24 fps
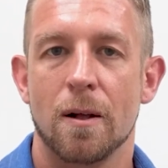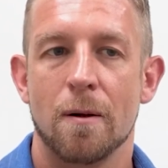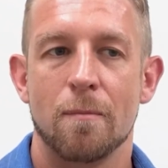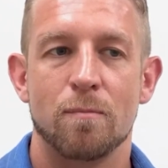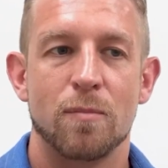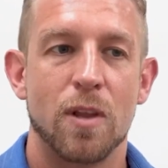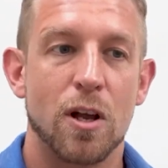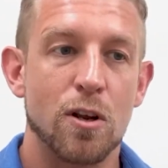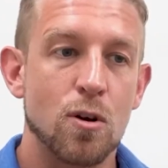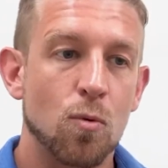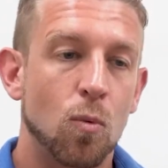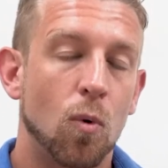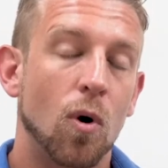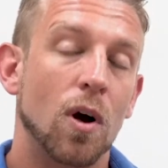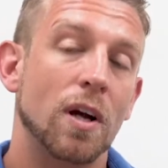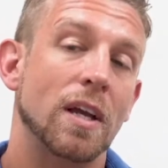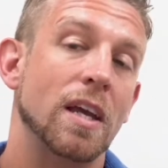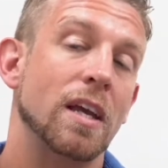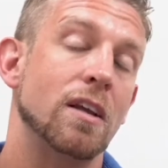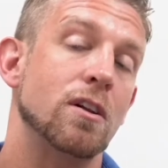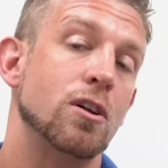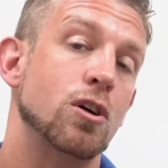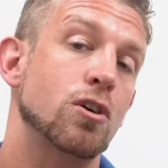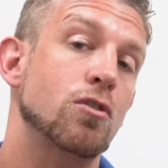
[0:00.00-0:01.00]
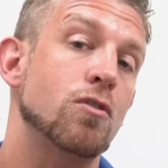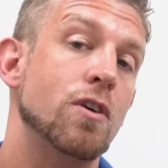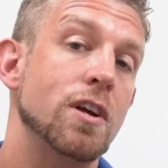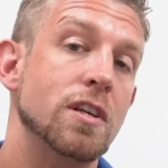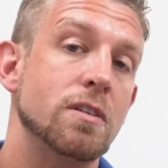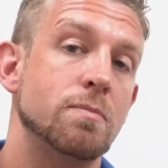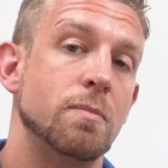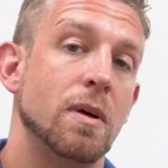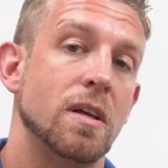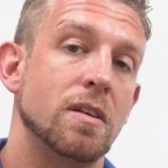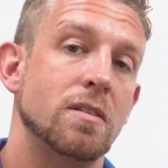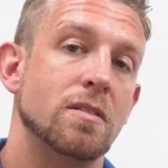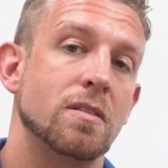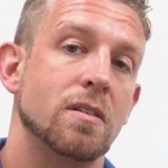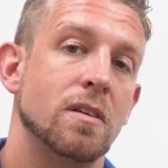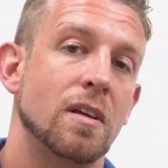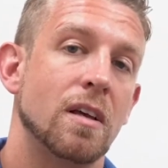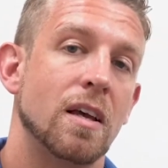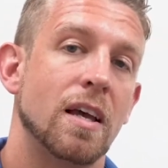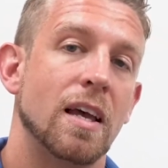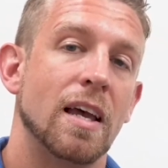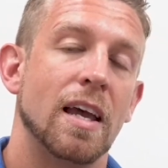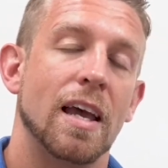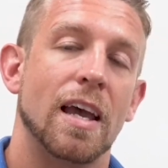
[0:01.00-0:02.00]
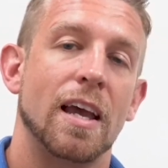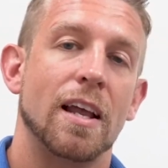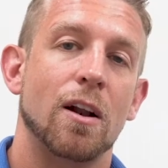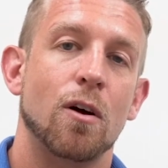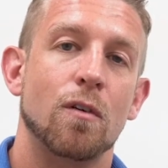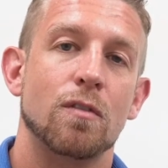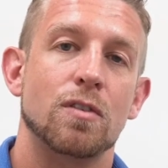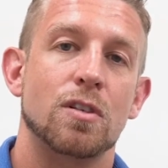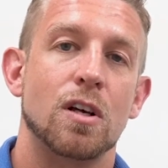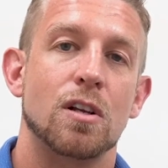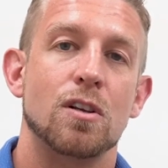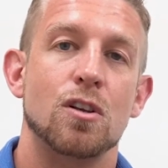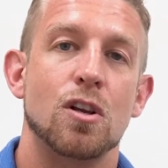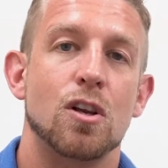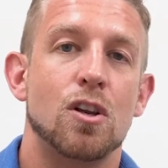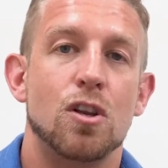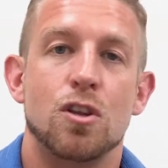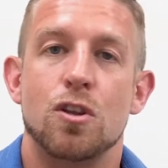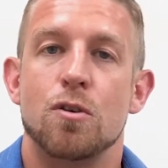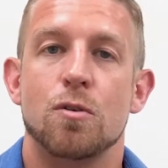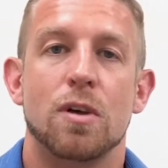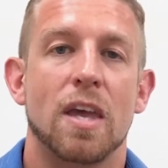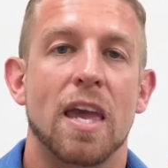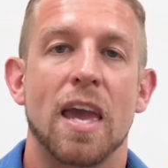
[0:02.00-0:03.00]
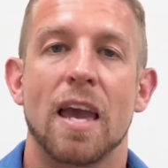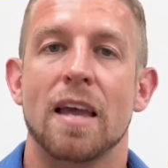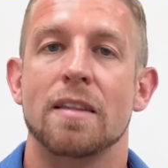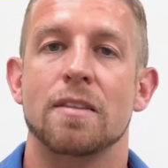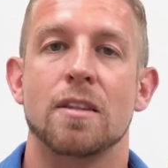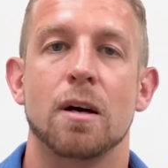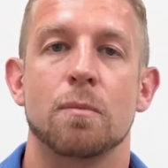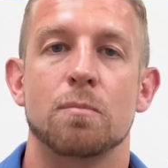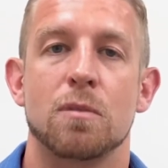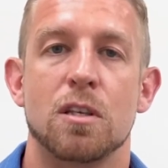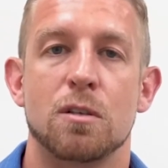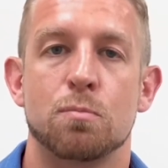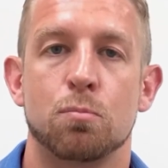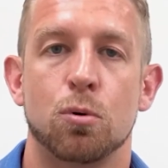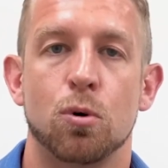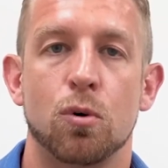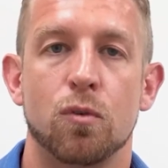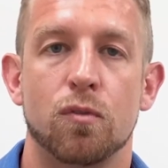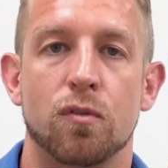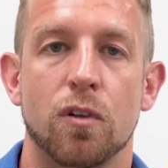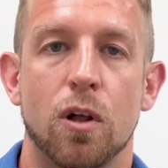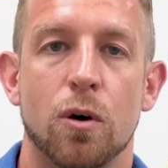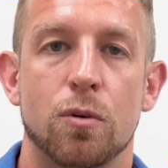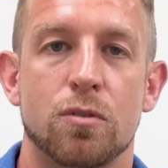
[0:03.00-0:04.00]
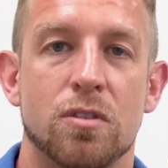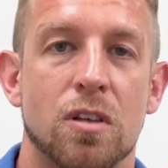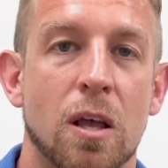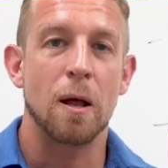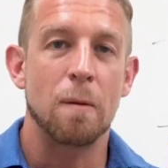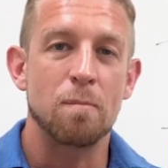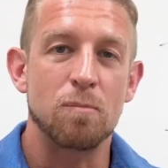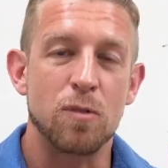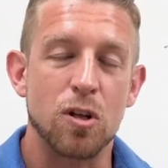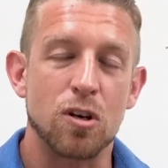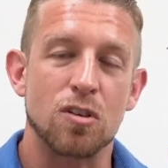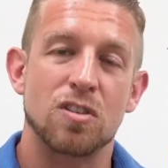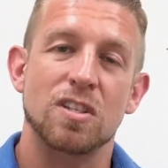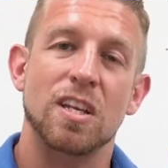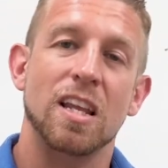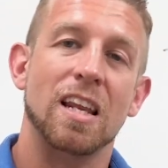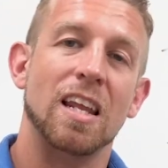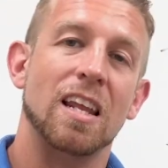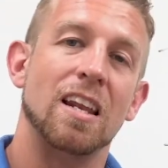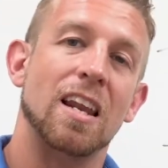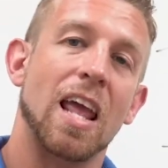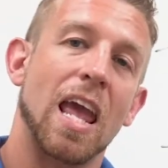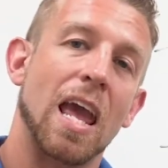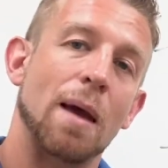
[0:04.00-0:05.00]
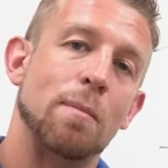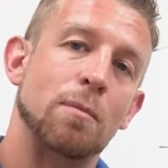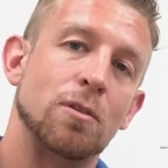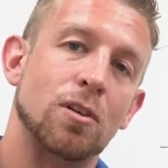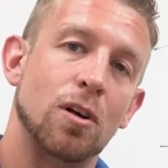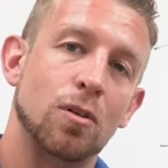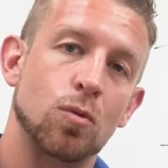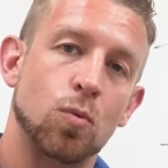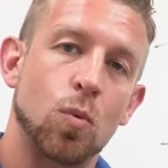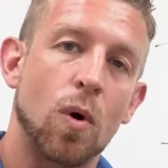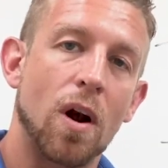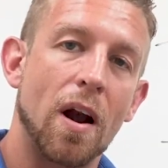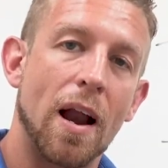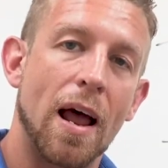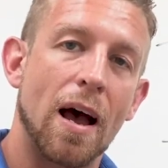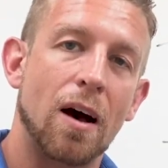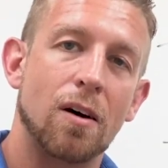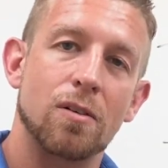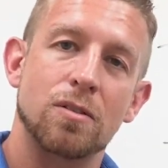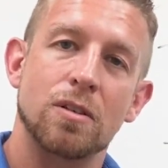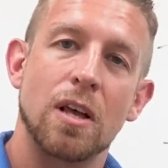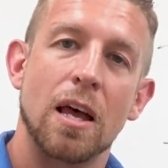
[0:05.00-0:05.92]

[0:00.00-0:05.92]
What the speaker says: Now you're walking into Christmas and all of a sudden you can't dump these pool floats. They're sitting in Amazon's warehouse.